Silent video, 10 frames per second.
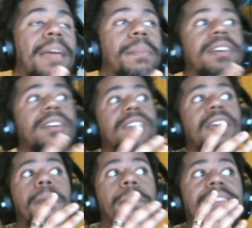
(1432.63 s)
because
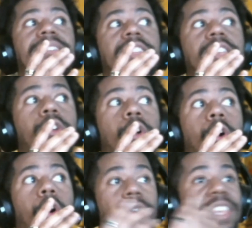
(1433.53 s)

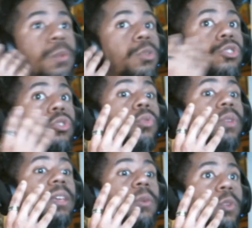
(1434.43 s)
basically,all he was
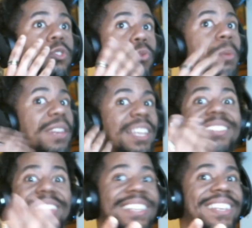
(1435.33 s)
doing was
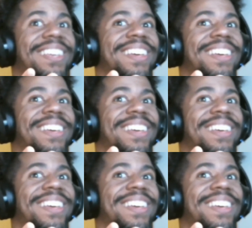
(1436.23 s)
reminiscing.